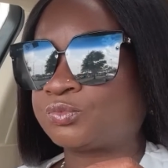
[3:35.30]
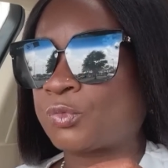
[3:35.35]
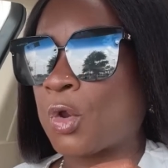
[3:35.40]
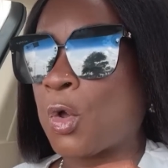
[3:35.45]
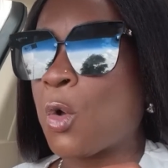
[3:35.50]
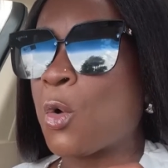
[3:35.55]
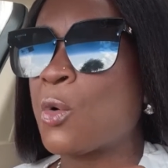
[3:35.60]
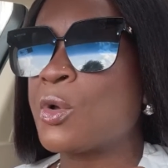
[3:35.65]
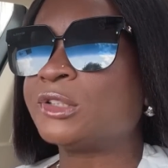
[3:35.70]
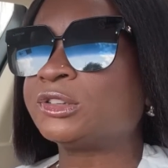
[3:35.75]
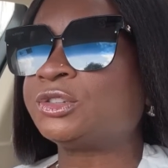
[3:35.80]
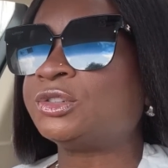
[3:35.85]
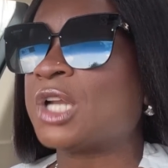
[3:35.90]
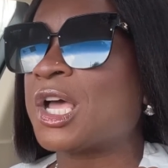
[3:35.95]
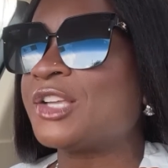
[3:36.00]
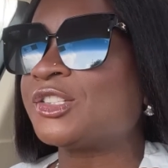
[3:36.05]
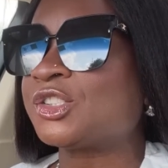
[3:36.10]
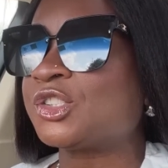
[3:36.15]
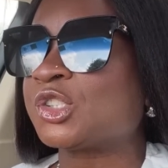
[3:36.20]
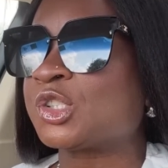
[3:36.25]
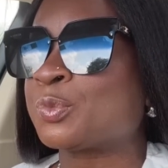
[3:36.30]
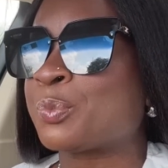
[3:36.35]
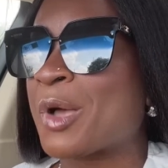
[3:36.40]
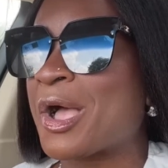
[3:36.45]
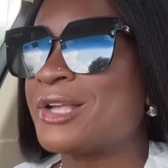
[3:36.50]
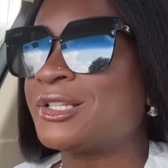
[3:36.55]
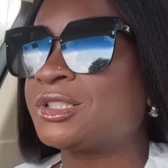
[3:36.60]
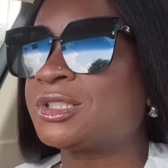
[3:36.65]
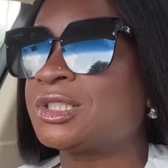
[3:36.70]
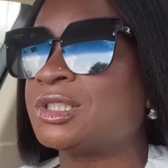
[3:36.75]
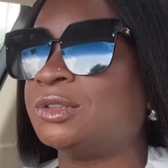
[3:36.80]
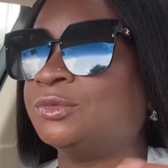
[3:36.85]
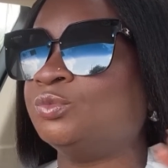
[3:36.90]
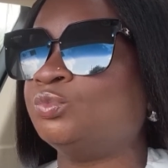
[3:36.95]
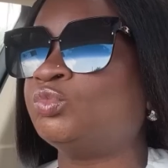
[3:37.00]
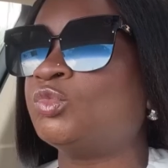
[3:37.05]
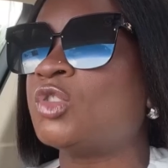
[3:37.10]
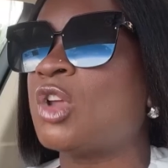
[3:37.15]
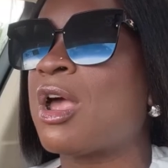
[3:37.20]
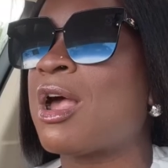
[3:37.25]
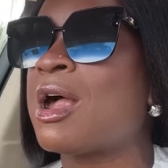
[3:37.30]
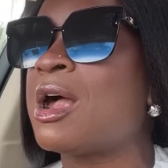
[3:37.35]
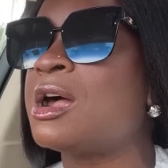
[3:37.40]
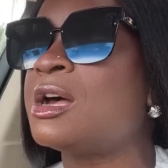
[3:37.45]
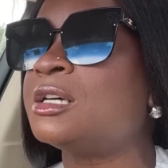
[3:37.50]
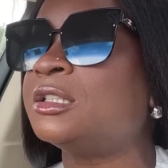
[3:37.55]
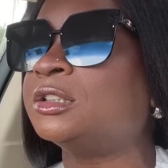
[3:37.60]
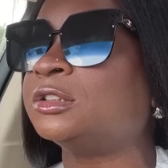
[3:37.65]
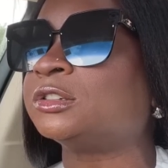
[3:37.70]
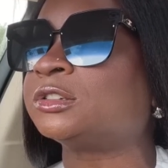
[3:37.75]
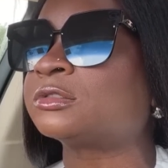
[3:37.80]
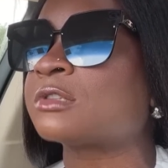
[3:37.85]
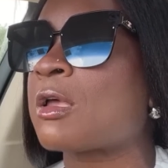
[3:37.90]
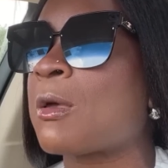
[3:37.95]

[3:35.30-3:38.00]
Oh, it's nice and spicy. Yes.